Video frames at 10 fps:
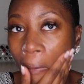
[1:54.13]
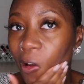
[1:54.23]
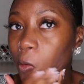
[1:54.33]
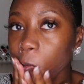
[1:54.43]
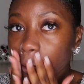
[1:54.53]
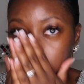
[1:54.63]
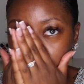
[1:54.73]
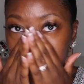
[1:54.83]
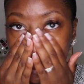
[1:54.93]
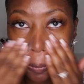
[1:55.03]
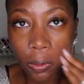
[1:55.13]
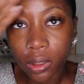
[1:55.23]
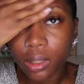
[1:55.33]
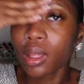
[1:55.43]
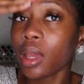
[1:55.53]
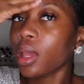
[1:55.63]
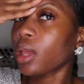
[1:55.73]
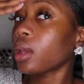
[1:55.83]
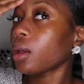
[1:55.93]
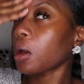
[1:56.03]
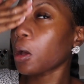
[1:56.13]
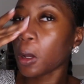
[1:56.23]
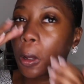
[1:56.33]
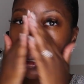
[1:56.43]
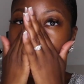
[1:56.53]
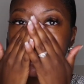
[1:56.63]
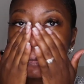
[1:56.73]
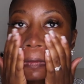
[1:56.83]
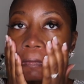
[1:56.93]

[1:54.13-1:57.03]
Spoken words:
And we're just gonna work that all over the